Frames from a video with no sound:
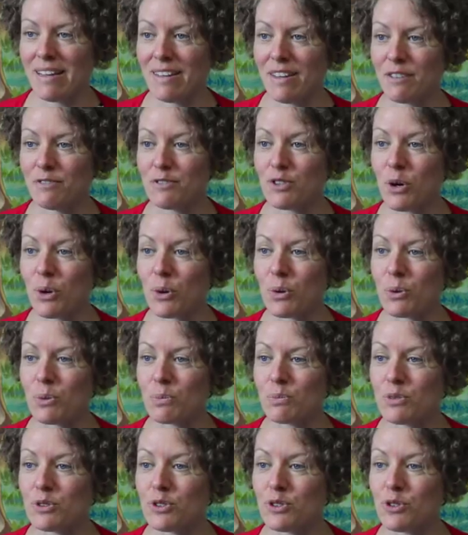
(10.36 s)
I left
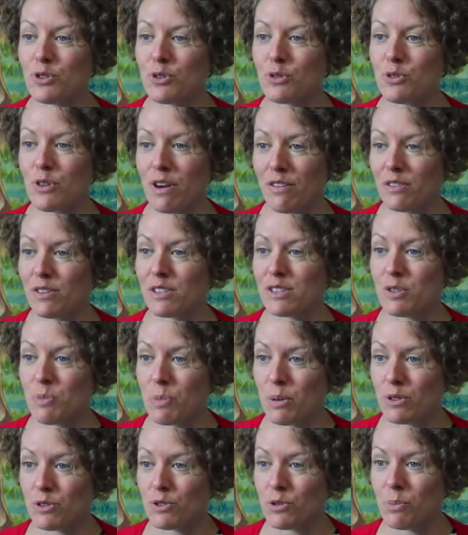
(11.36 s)
home to travel on
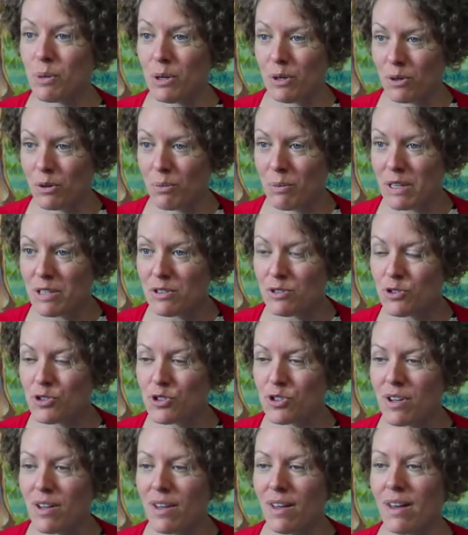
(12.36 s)
spiritual
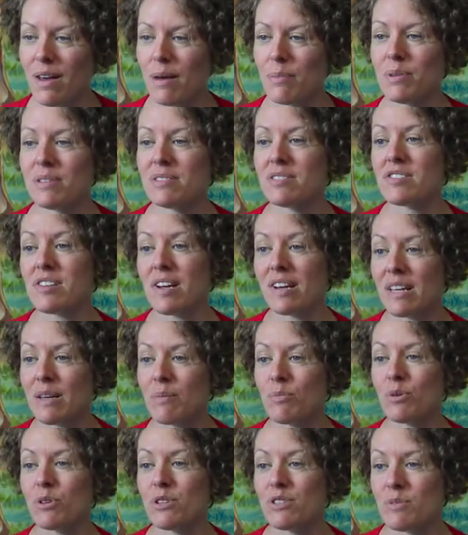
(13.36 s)
pilgrimage. Been
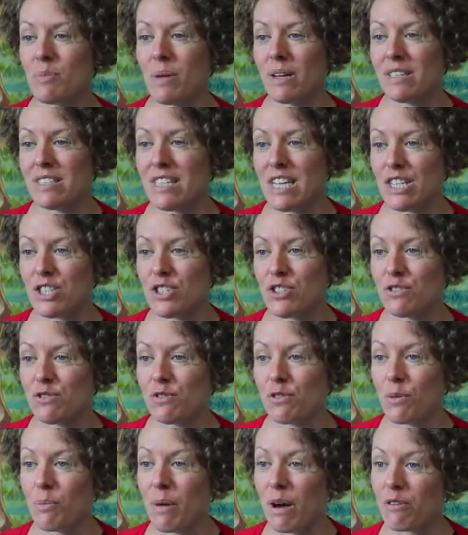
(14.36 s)
studying Buddhist meditation
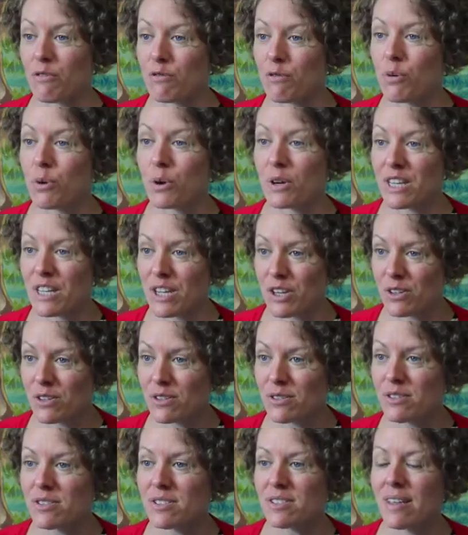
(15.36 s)
for about 4
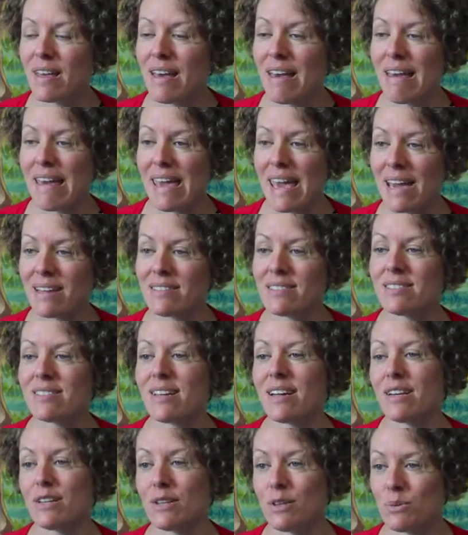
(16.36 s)
years and
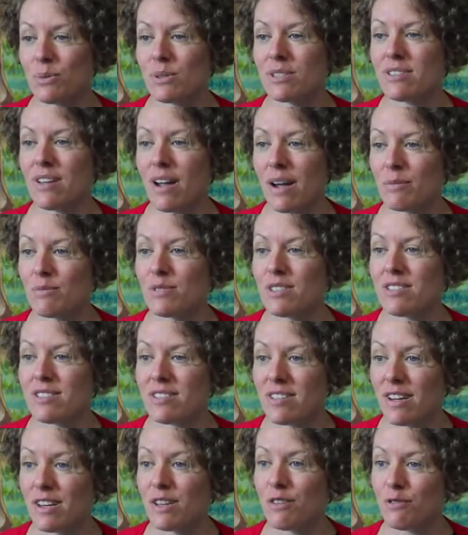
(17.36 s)
decided it was time to
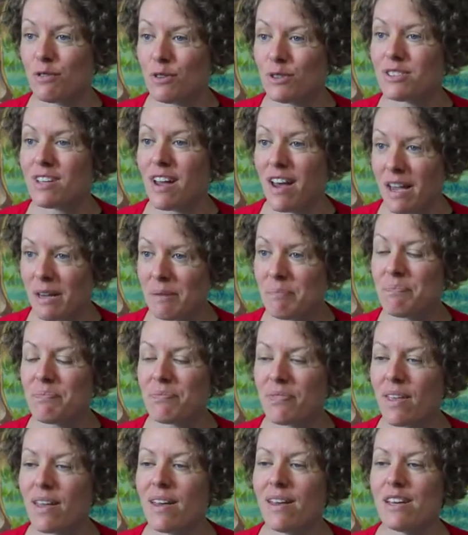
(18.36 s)
study full-time.
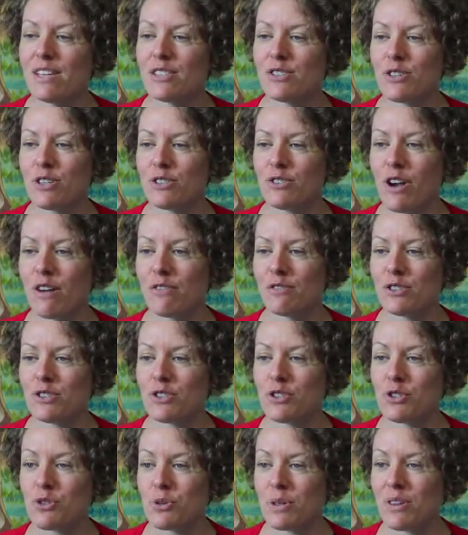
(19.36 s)
So I traveled
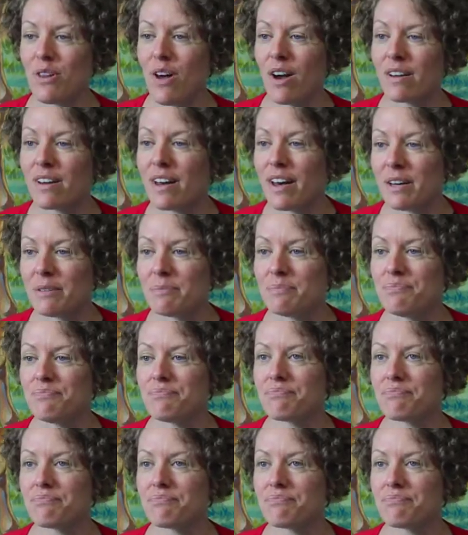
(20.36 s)
to Sri Lanka